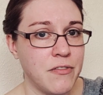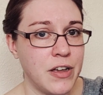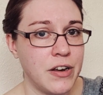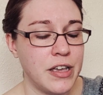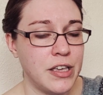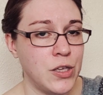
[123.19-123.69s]

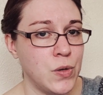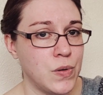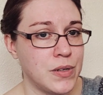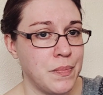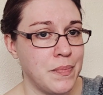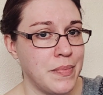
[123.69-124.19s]
very
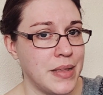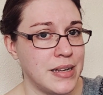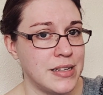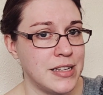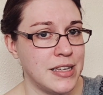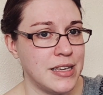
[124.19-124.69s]
cute
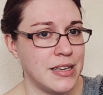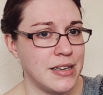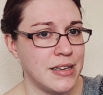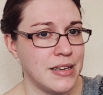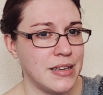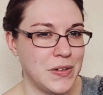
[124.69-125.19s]

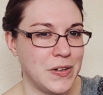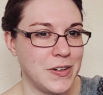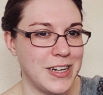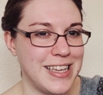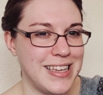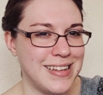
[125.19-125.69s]
minty
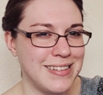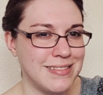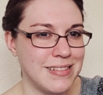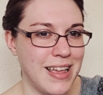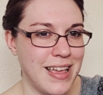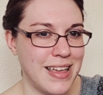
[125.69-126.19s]

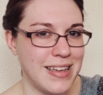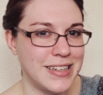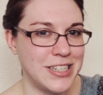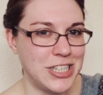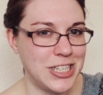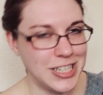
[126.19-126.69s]

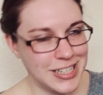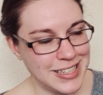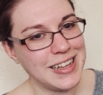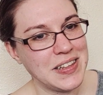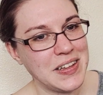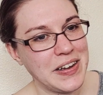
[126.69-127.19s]
green-ish
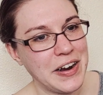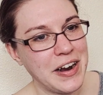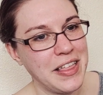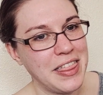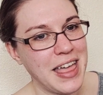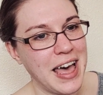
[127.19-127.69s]
color
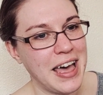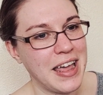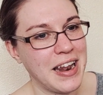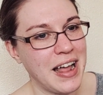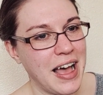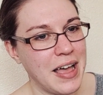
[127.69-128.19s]

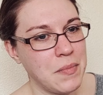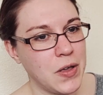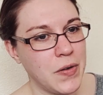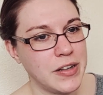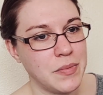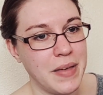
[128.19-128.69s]
that I'm
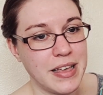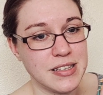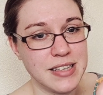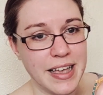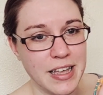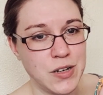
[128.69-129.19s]
going to make a
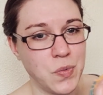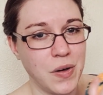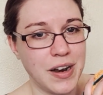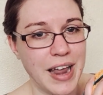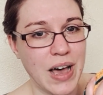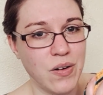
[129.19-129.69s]
second
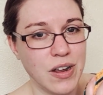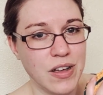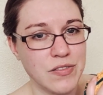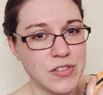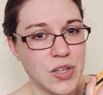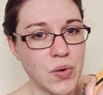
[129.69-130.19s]
one out
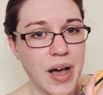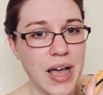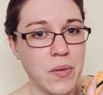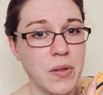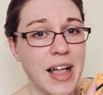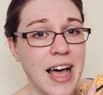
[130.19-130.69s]
of, so I
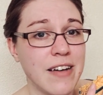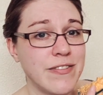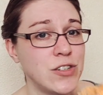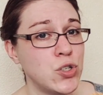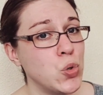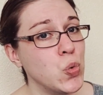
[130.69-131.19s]
will have
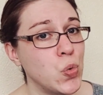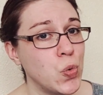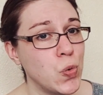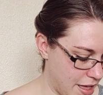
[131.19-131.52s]
two.